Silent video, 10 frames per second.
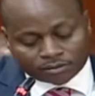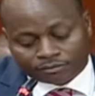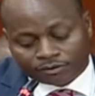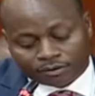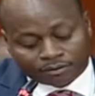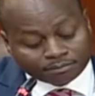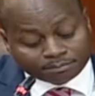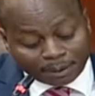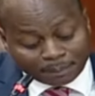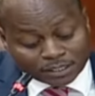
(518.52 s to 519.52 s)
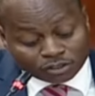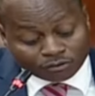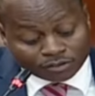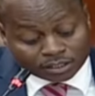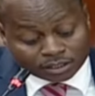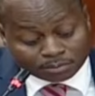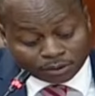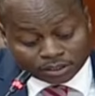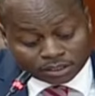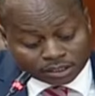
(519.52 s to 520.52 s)
For purposes of this
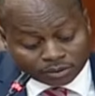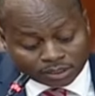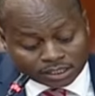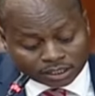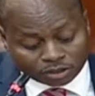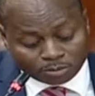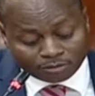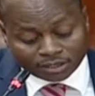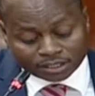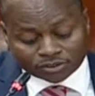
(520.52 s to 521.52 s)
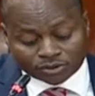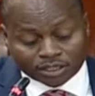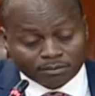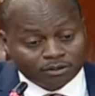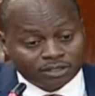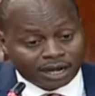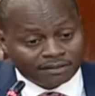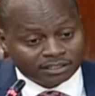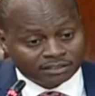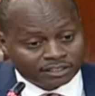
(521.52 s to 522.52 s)
report, what the Global Fund is talking about are
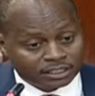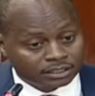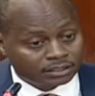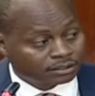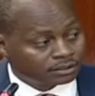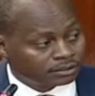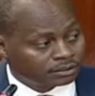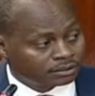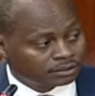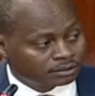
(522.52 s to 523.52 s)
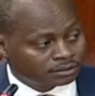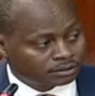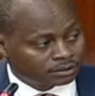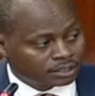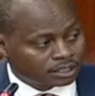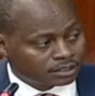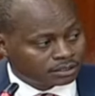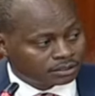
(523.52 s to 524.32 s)
the 17. All the 17. Yes.